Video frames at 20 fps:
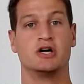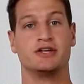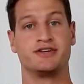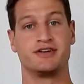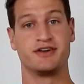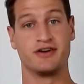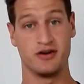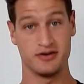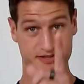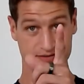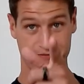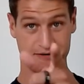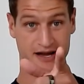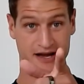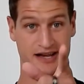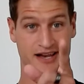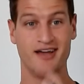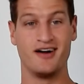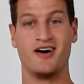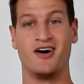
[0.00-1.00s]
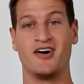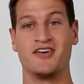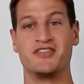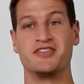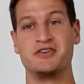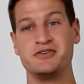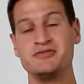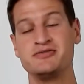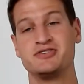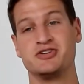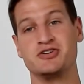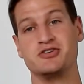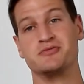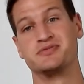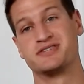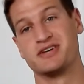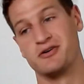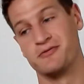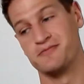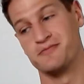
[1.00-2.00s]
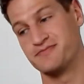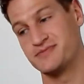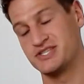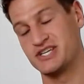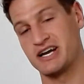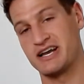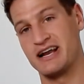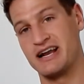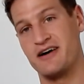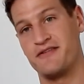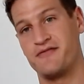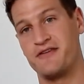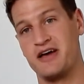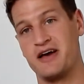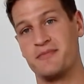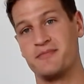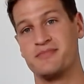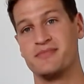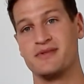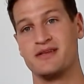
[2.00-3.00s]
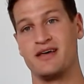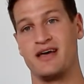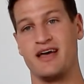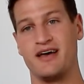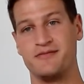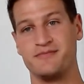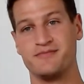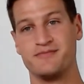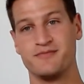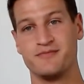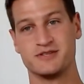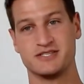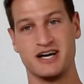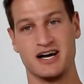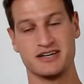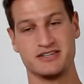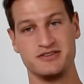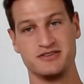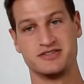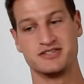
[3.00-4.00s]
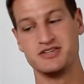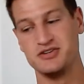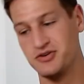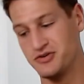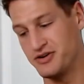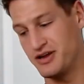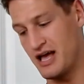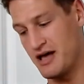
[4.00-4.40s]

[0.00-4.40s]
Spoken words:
You can also find it on the YouTube. So check it out, fam, and we'll talk to you soon.